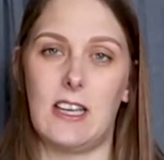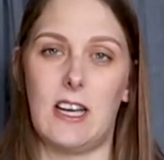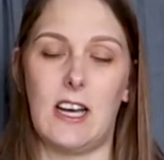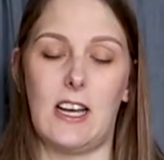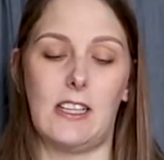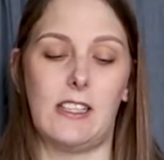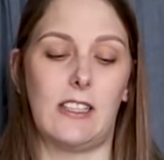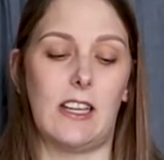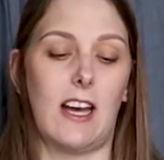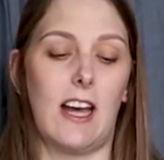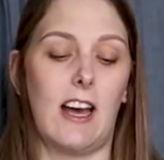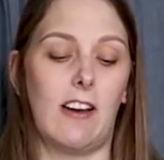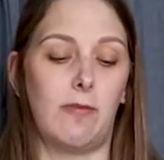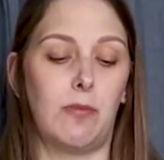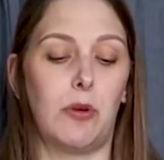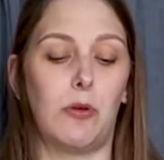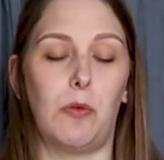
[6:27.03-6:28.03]
and I
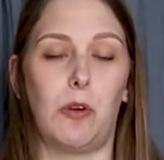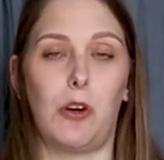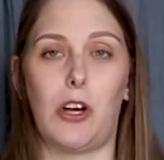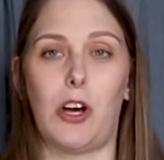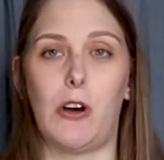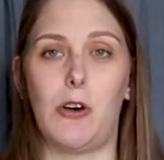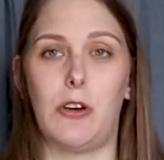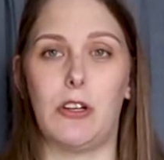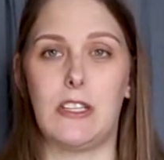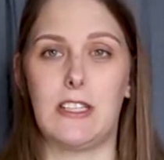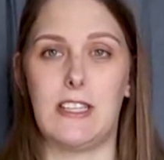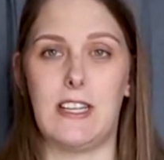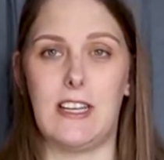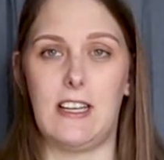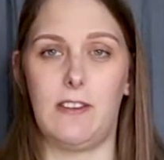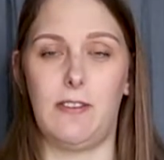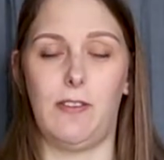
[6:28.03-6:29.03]
have put one coat
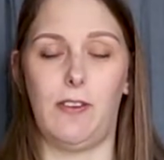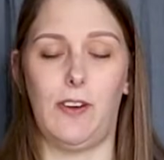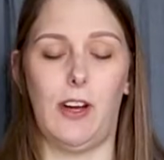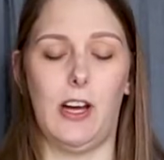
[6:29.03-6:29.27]
underneath.